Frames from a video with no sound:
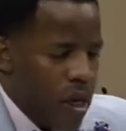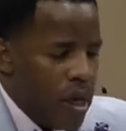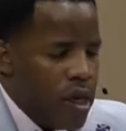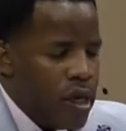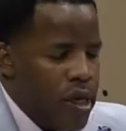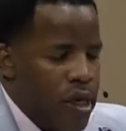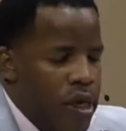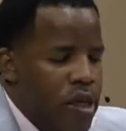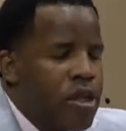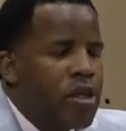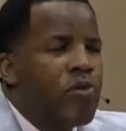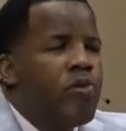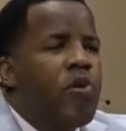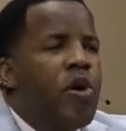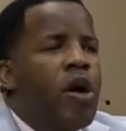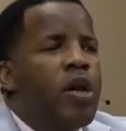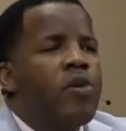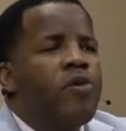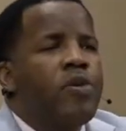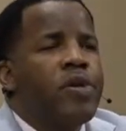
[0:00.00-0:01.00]
Each
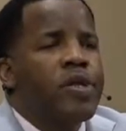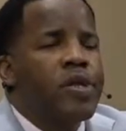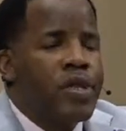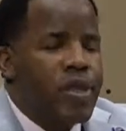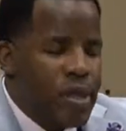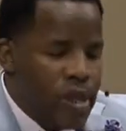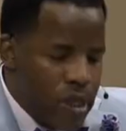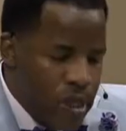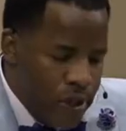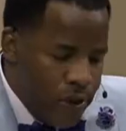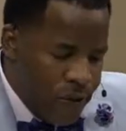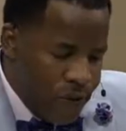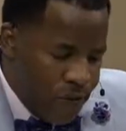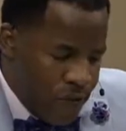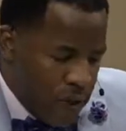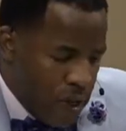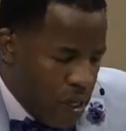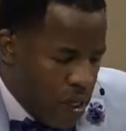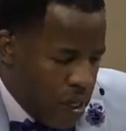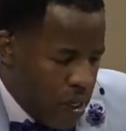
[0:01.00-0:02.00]
one received
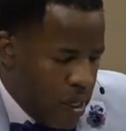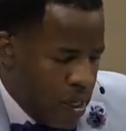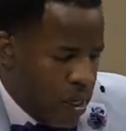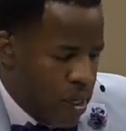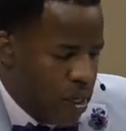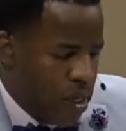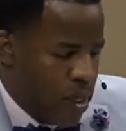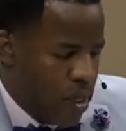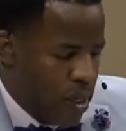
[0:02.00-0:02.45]
a